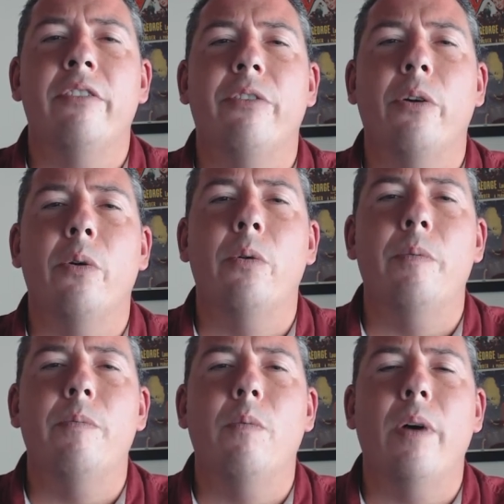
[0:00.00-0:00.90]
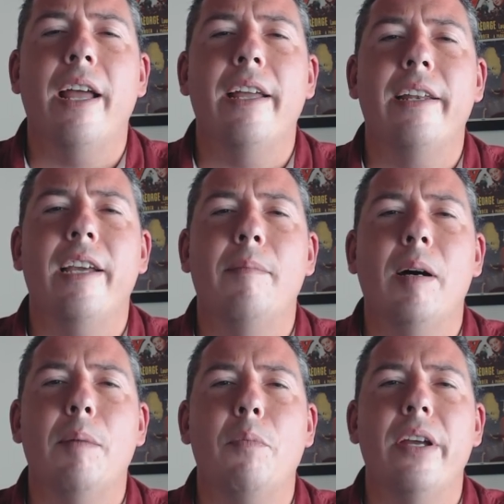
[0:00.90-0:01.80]
So, what I had
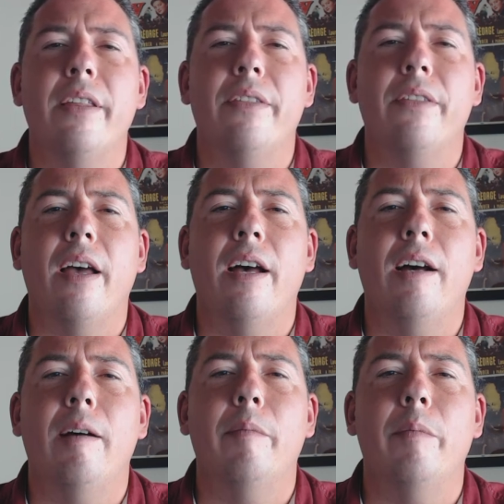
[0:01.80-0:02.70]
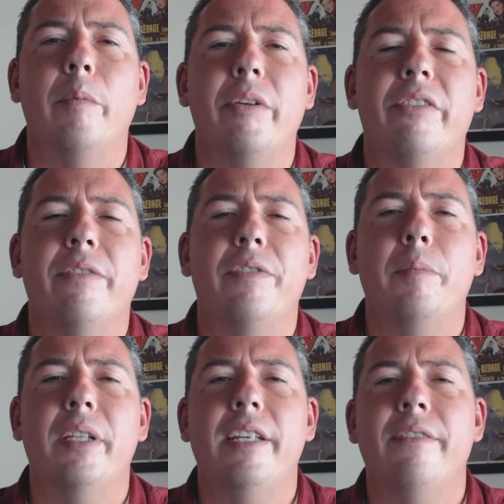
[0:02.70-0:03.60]
come up with um, was if you
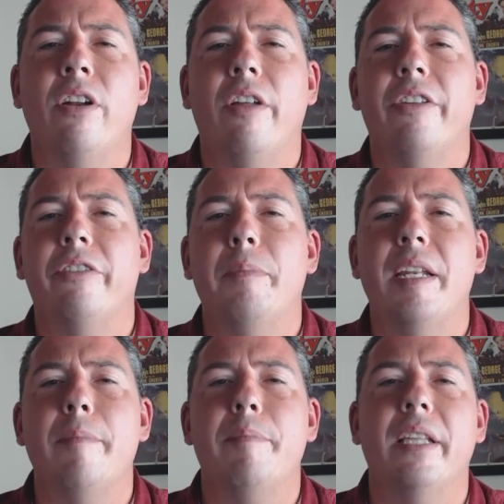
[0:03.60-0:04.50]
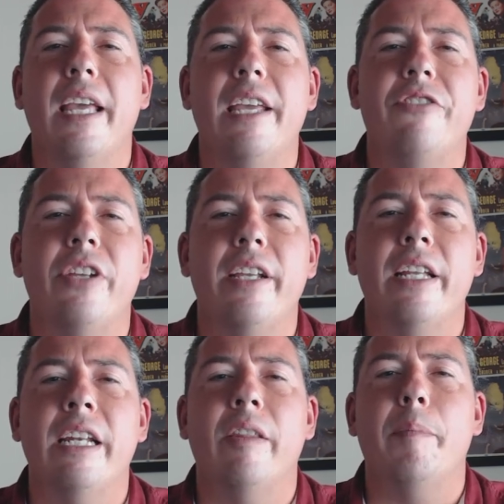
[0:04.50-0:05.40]
believe in all this
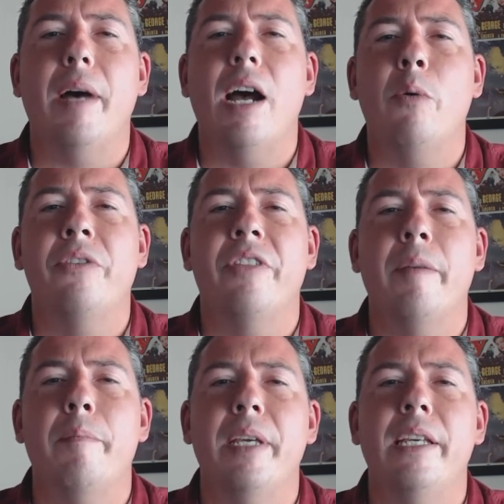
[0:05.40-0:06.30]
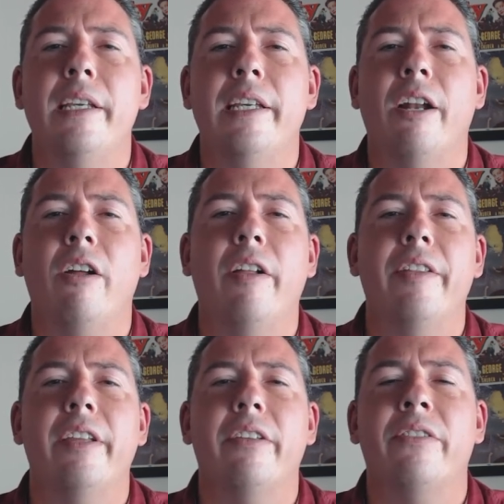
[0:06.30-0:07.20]
manipulation and the powers that be and
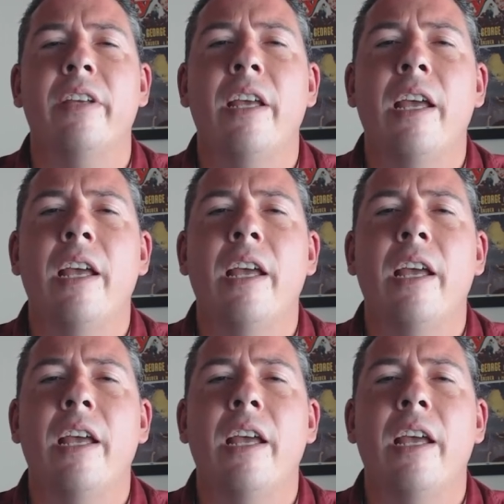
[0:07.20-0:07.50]
all this,